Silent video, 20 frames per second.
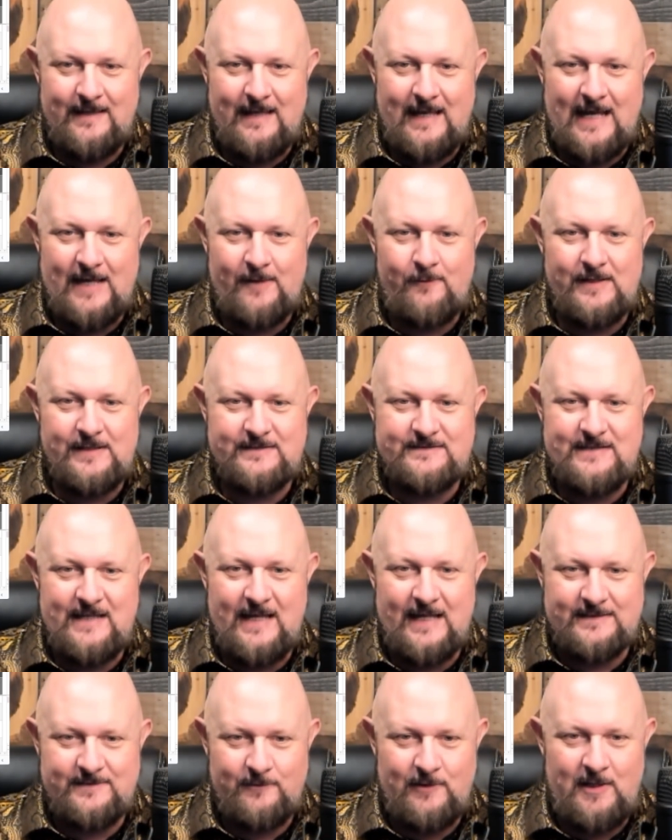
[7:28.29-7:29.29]
How do I
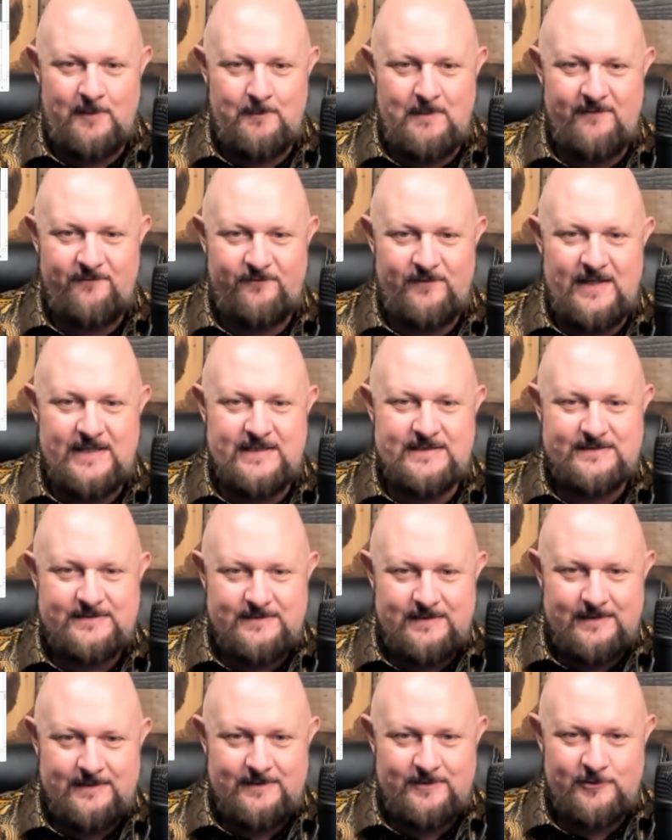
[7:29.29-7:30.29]
detect? Well, my face